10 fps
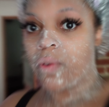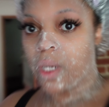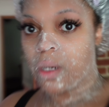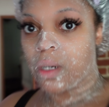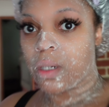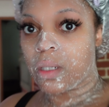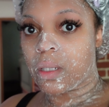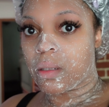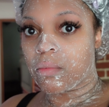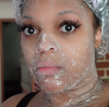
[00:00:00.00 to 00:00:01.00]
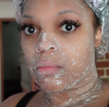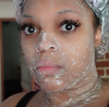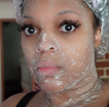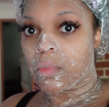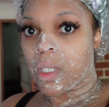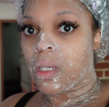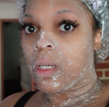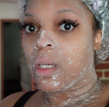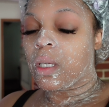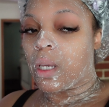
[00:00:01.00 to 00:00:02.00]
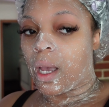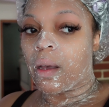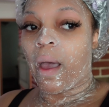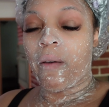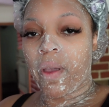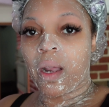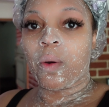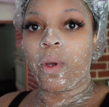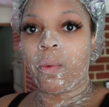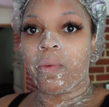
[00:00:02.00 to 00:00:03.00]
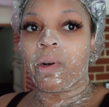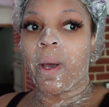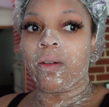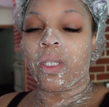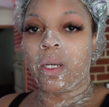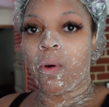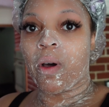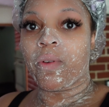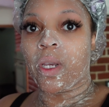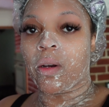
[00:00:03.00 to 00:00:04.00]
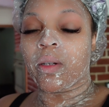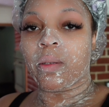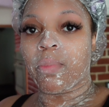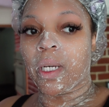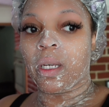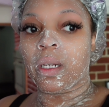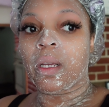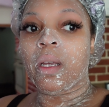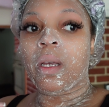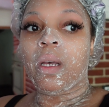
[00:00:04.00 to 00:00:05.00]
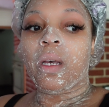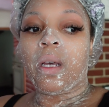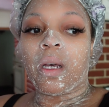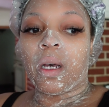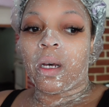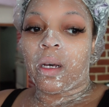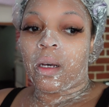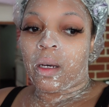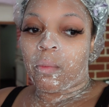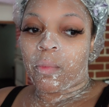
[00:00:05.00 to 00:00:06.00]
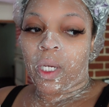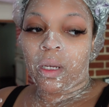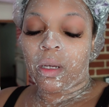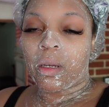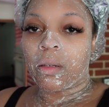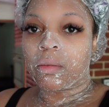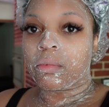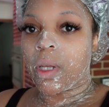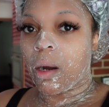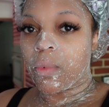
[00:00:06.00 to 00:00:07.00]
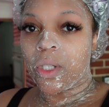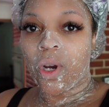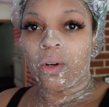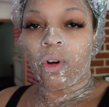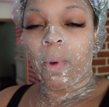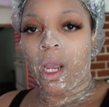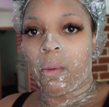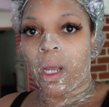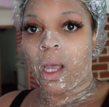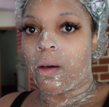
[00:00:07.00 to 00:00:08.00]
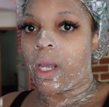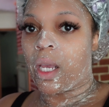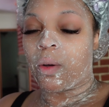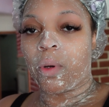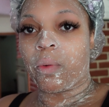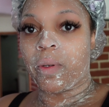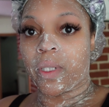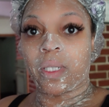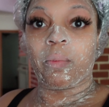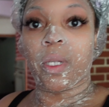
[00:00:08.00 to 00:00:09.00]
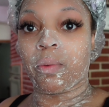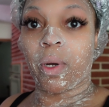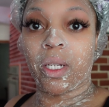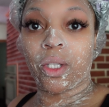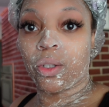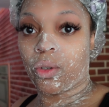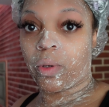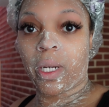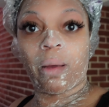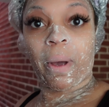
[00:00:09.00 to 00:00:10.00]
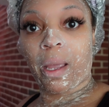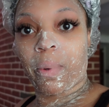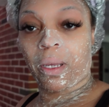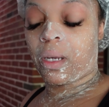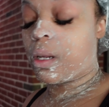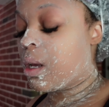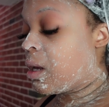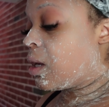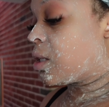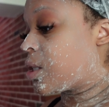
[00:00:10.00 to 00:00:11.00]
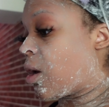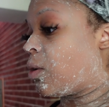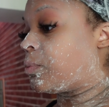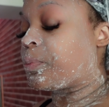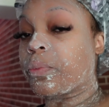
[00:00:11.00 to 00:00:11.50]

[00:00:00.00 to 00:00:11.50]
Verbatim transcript: years. Yeah, haven't had a quick weave in about 12 years, but um, I'm really trying to grow my hair back out and quick weaves is the best way to do it in my opinion. So